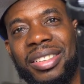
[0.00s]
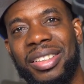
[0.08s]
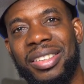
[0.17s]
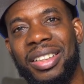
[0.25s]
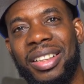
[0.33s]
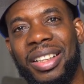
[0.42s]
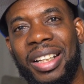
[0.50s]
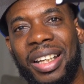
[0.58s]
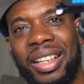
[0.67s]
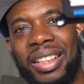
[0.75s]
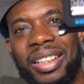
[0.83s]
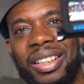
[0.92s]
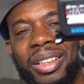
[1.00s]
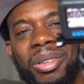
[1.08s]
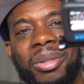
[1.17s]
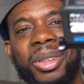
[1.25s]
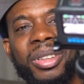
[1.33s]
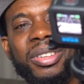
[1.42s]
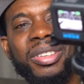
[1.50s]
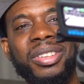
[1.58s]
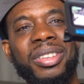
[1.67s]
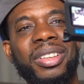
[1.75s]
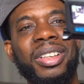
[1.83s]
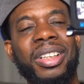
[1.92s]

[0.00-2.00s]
Just look at that. It works.